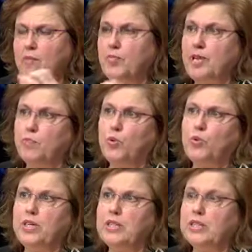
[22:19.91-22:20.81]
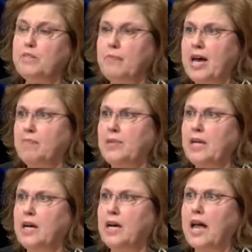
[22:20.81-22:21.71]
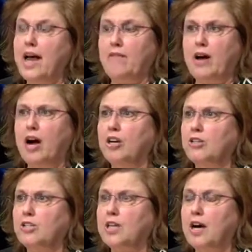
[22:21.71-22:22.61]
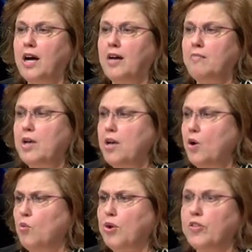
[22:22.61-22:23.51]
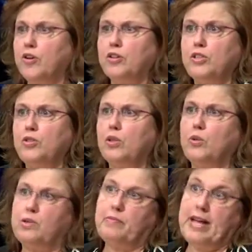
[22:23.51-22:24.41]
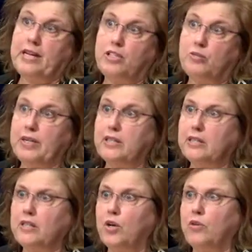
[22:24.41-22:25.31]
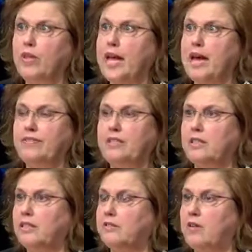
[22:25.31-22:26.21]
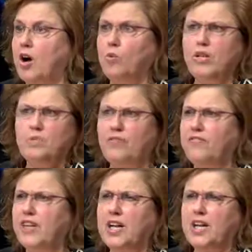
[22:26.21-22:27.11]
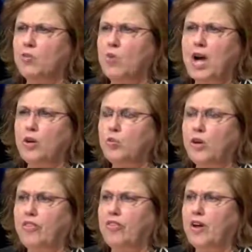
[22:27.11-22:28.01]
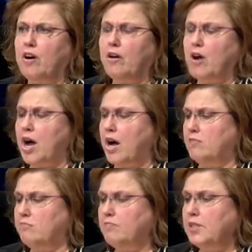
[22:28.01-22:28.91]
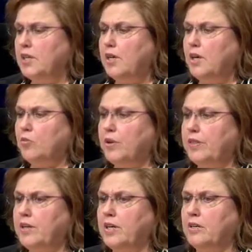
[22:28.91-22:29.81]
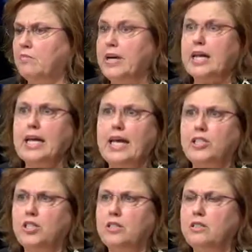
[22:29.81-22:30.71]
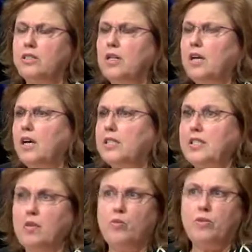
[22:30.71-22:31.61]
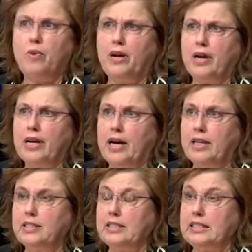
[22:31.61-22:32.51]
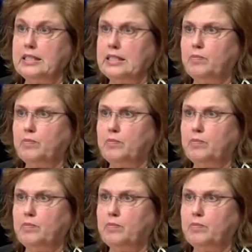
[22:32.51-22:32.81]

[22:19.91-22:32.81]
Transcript: People with sleep apnea have a harder time with their glucose management. So they have to always be fiddling around with their medications. Same with periodontal disease.